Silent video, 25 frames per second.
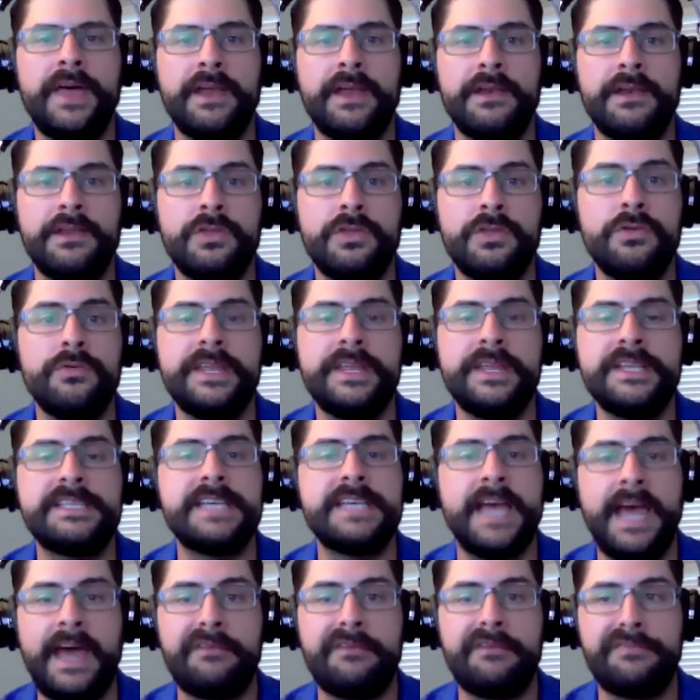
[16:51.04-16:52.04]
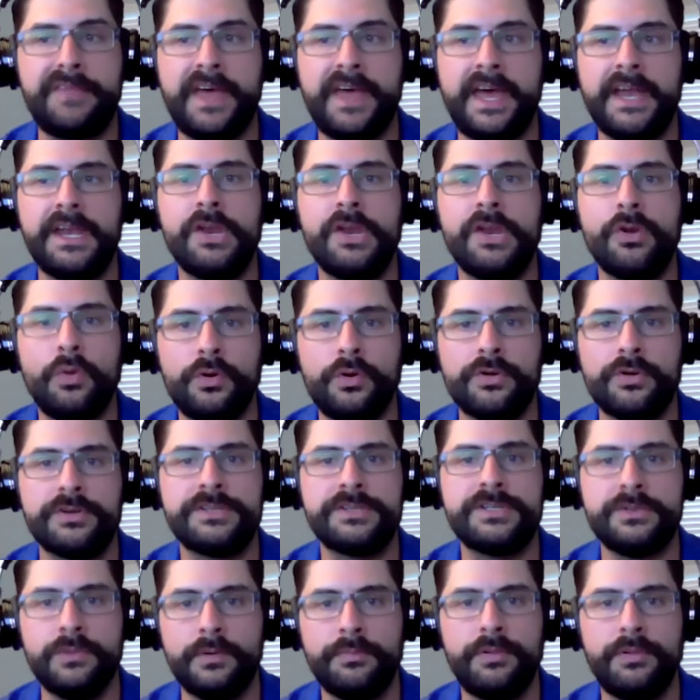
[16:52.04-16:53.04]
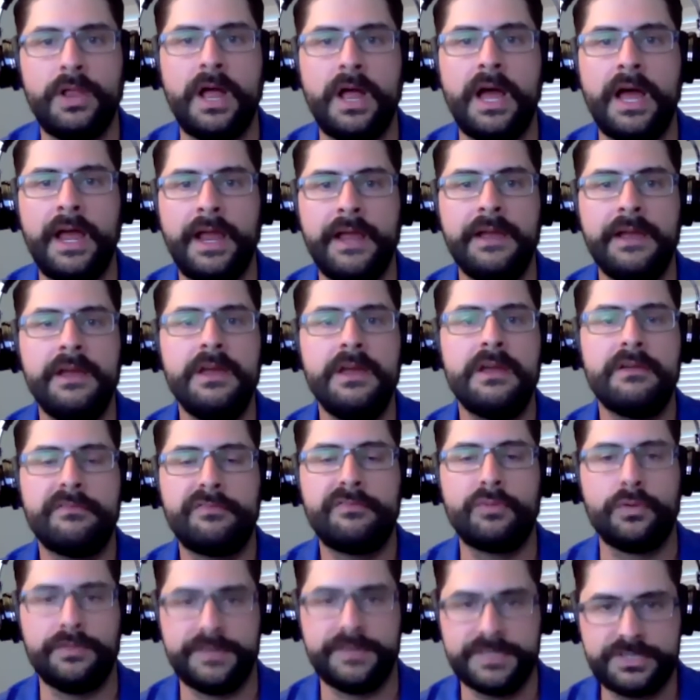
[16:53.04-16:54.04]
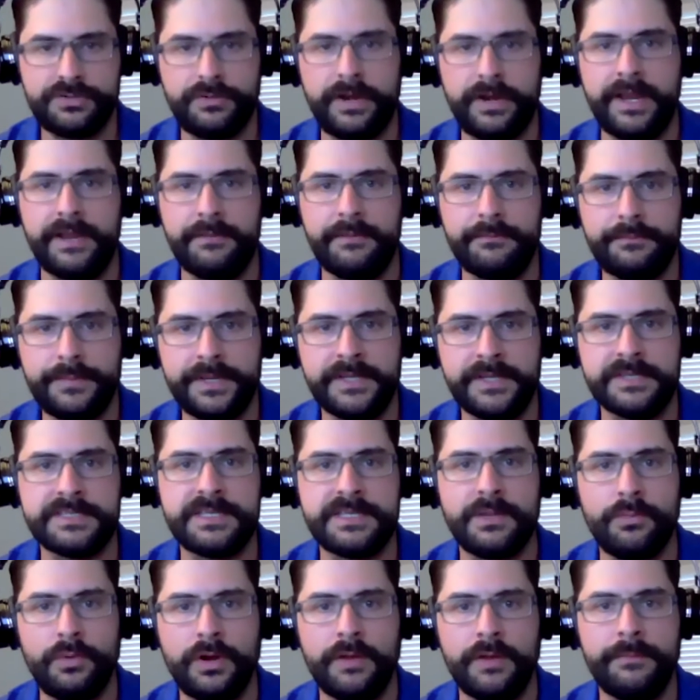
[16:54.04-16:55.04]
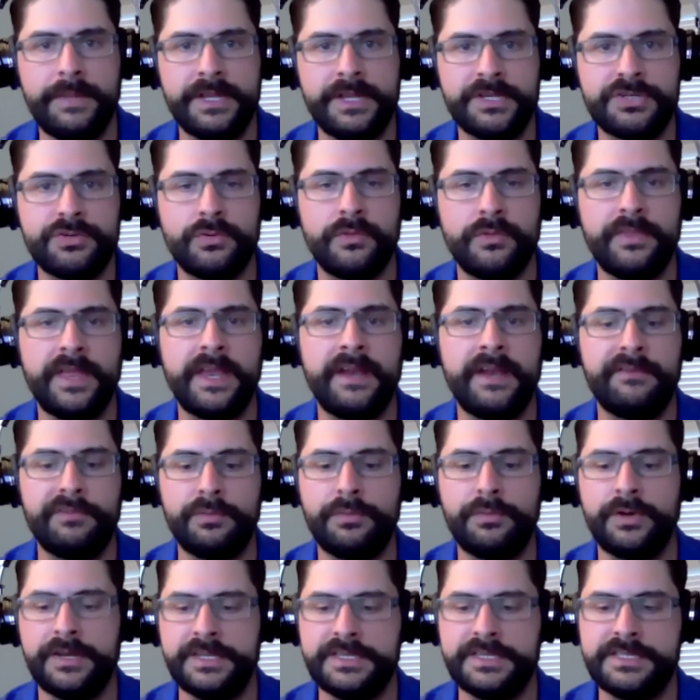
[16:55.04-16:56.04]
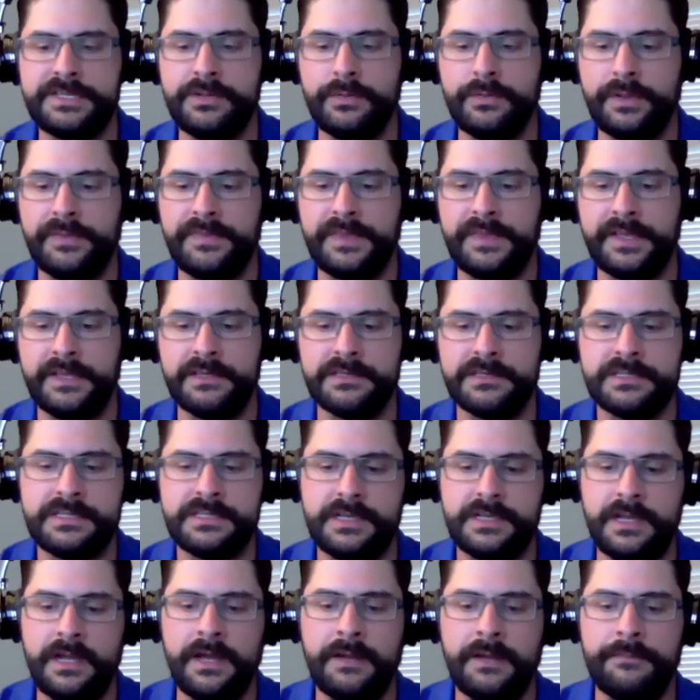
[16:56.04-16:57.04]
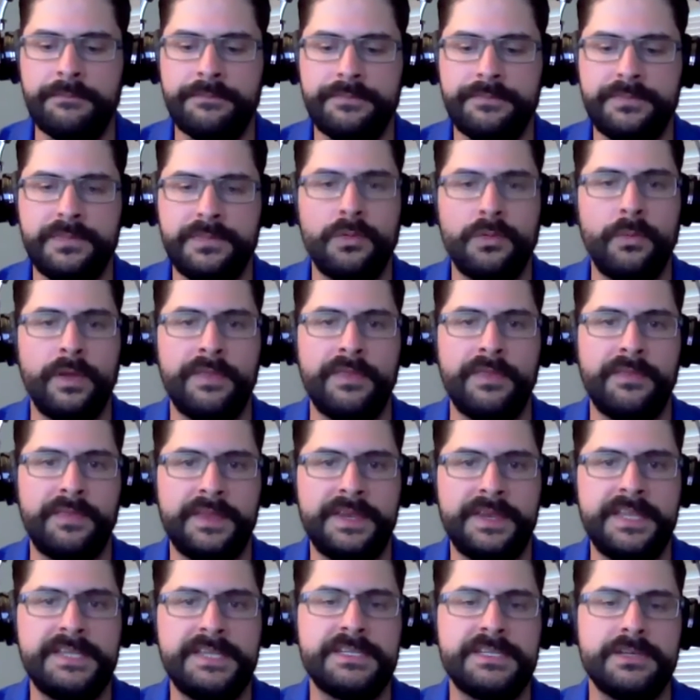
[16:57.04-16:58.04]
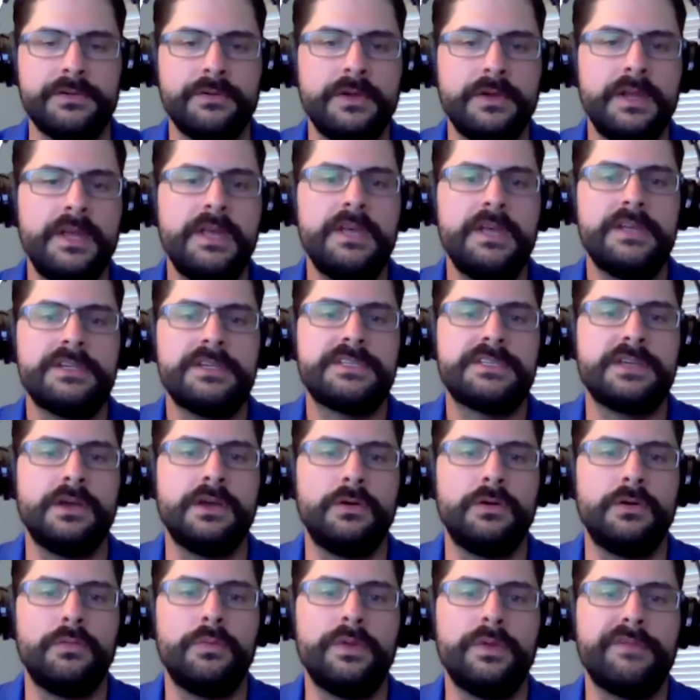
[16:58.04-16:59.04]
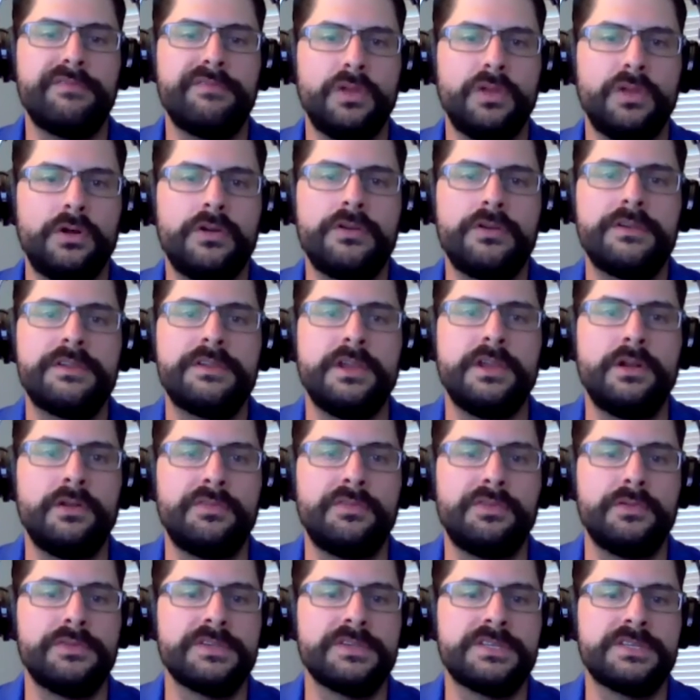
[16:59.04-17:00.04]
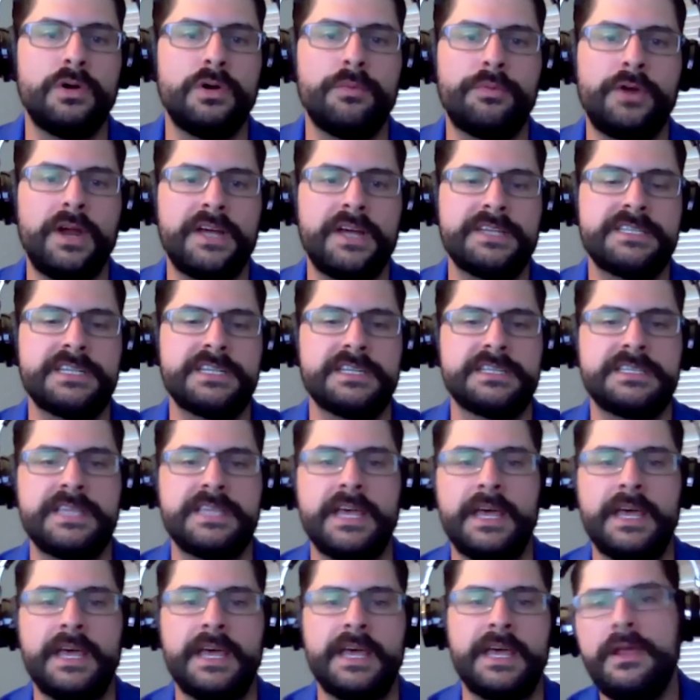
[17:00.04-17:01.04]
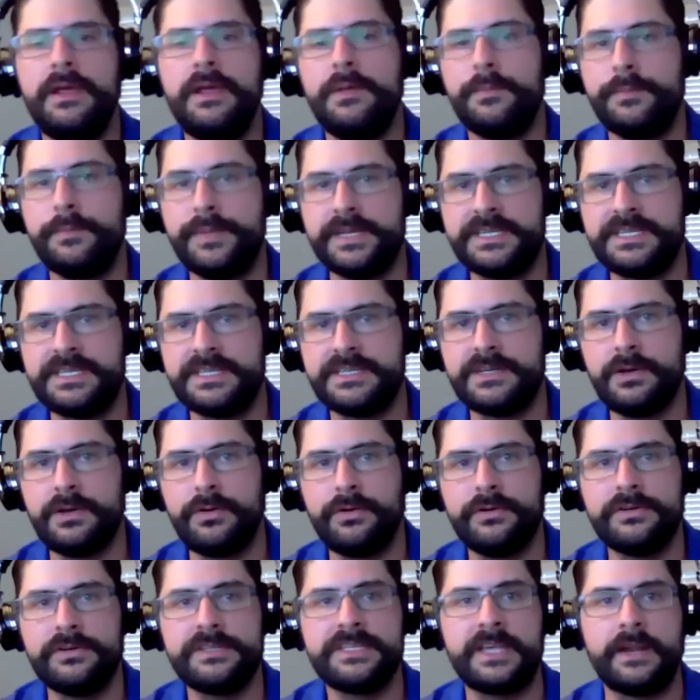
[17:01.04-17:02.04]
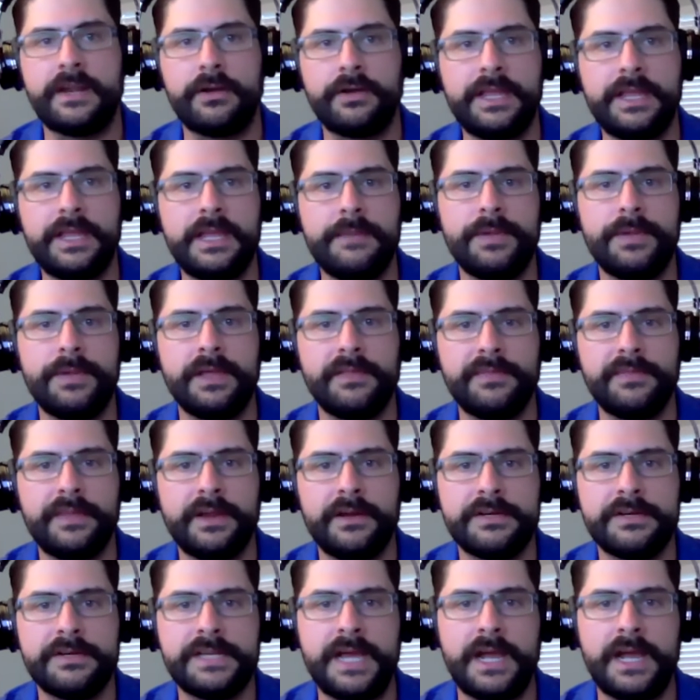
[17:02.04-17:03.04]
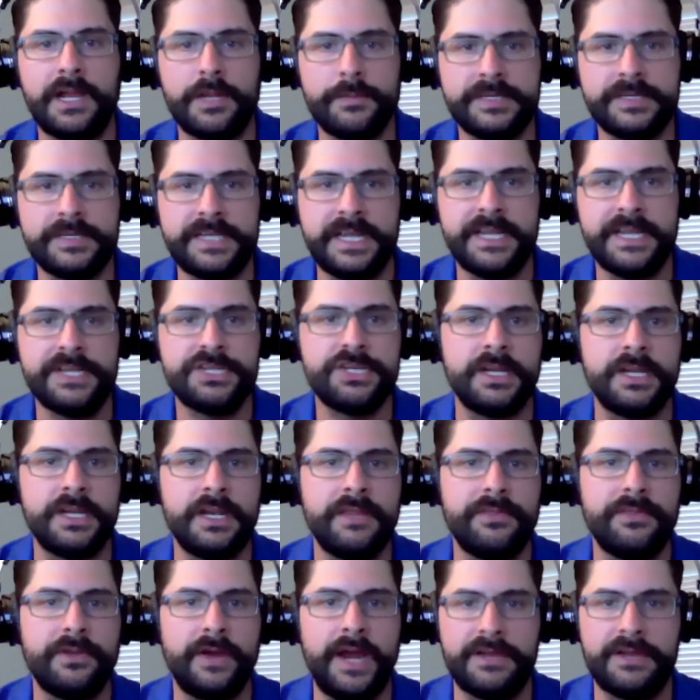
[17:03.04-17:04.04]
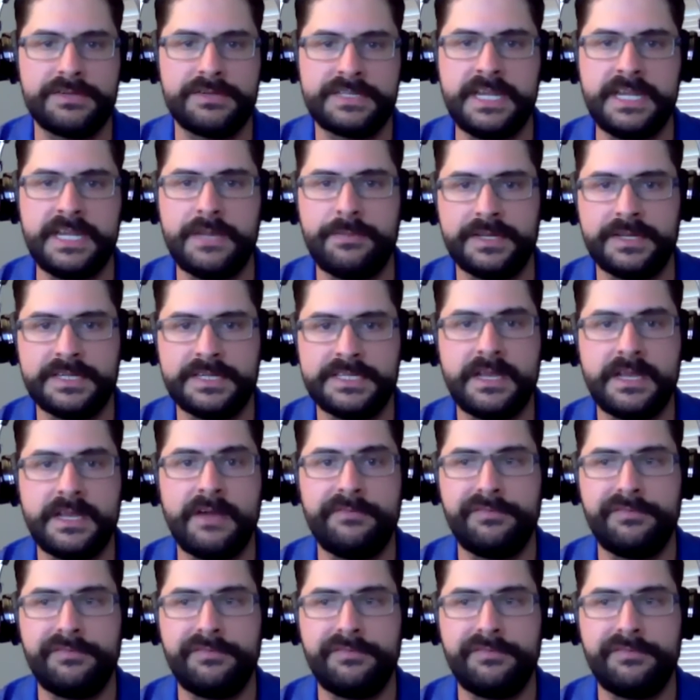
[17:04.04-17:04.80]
you need to have that in order to apply for this grant, because they want to make sure that everybody's doing things the way that they need to. So we've learned, through this whole process that business owners that are keeping their documentation and their housekeeping stuff,